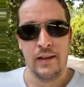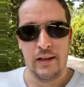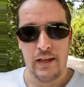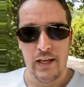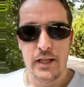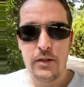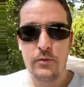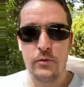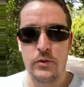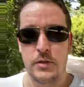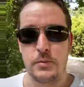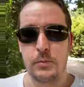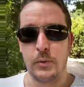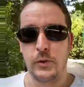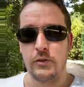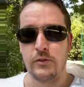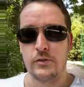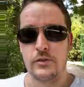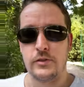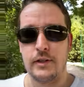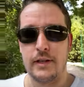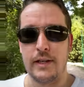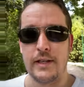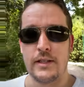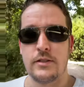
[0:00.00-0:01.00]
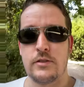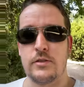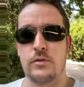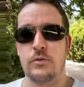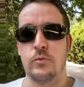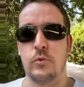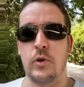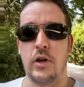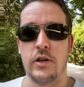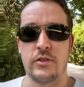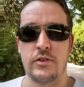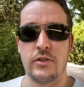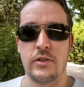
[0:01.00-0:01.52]
In response to this,
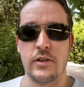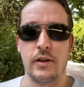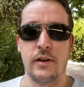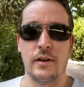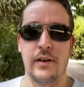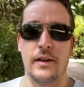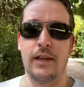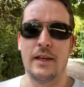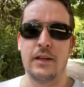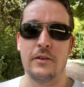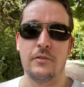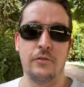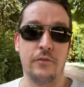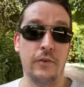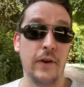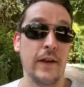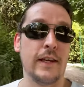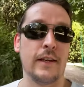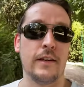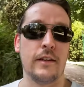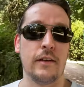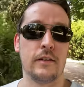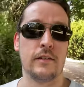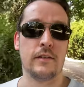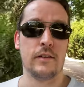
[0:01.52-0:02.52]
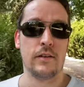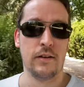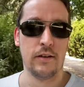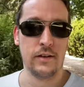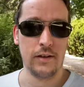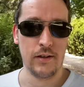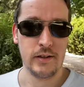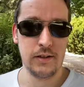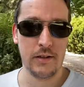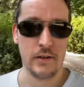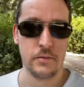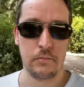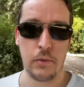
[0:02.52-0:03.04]
Russia invaded
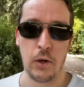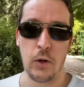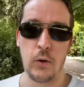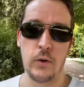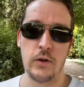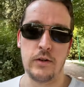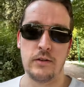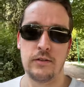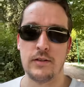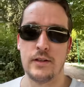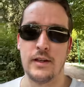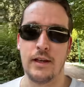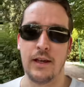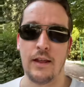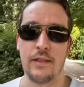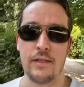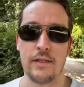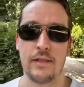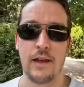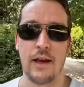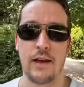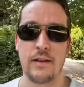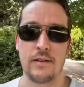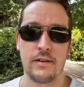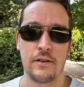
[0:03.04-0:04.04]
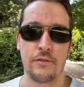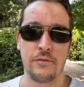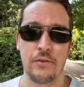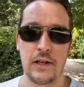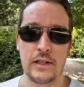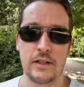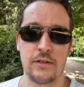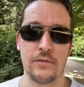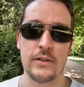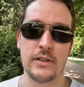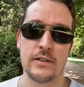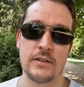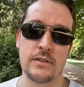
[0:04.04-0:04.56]
Poland, and that
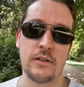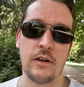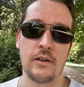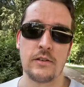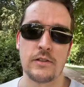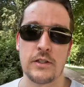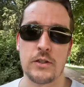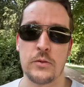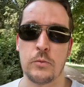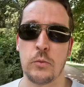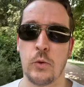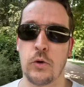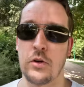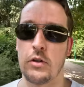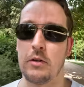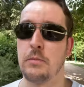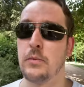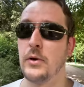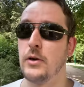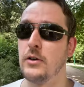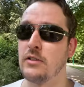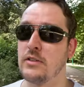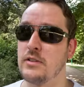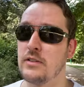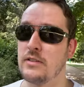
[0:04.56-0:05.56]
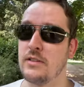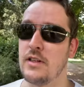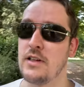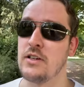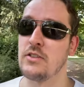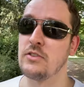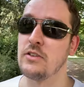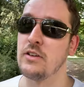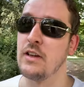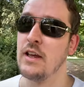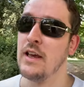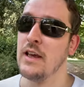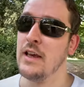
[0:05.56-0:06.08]
effectively started the war of the Polish
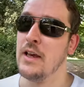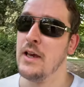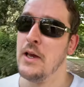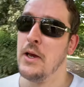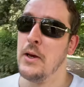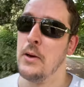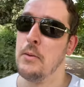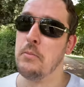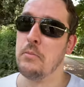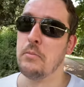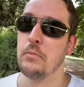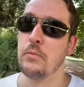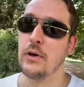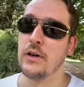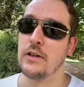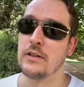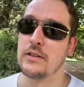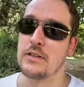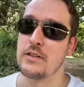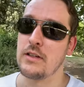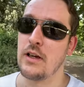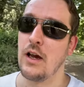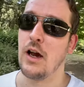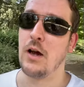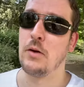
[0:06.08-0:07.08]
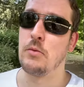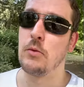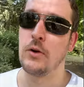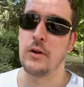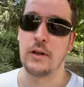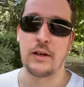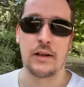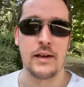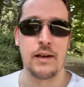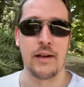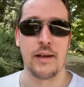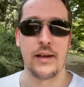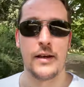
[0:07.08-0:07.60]
succession. But
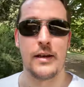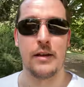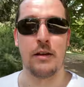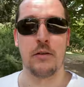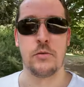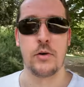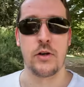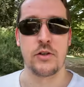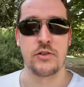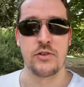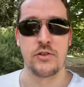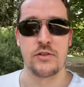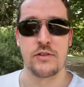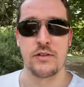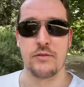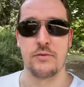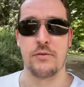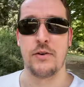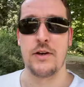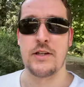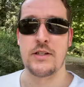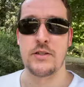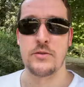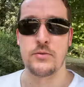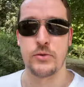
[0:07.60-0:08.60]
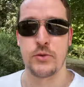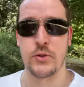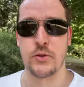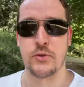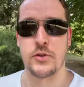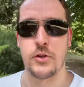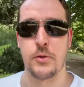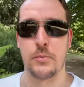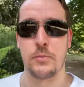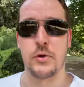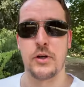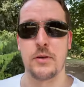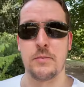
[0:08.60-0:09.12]
ironically, Russia's invasion was
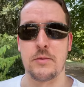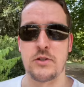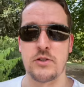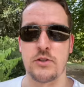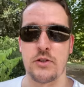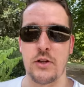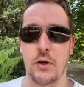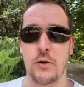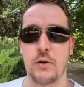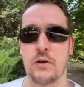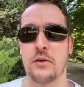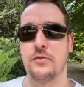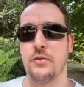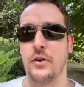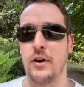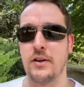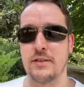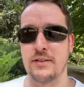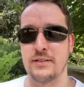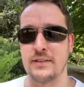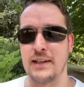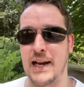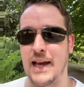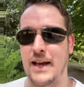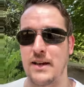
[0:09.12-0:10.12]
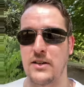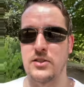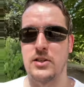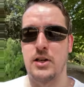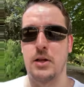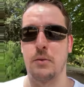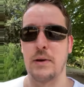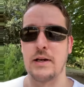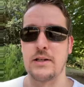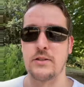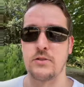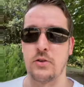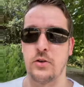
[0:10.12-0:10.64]
also pretty much the only fighting that
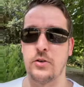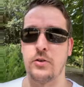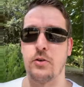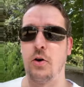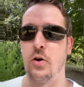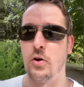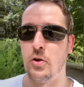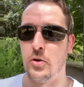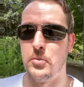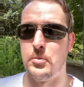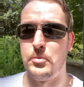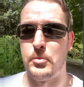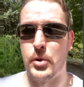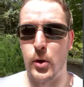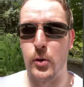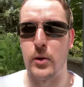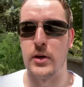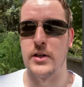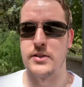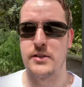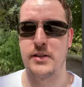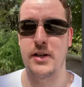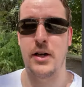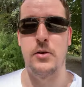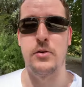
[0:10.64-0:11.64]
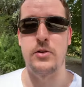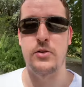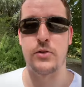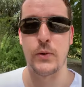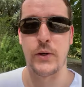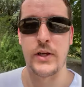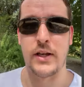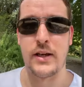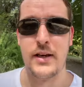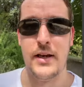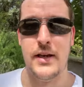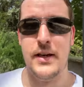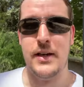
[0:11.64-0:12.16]
actually went on on Polish
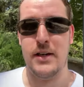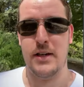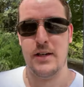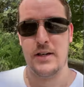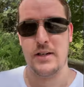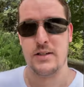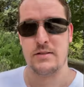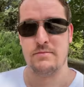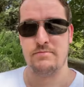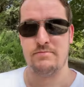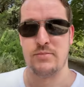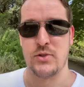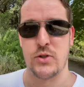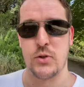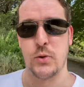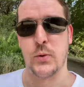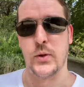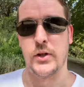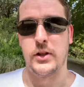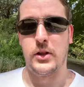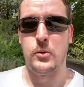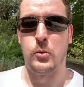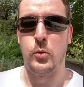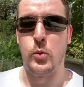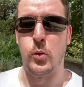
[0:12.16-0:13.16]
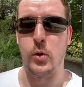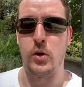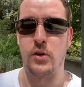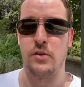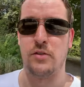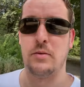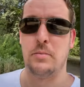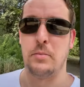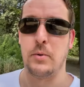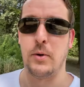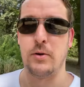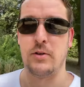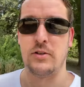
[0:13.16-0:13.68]
territory during the War of
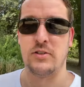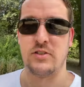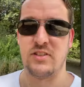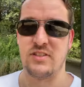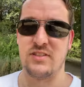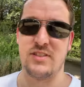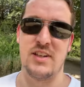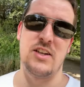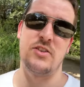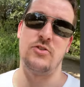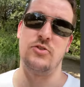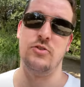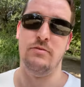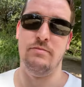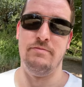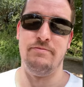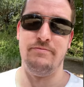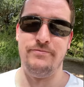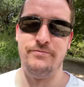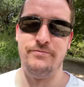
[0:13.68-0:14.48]
the Polish Succession.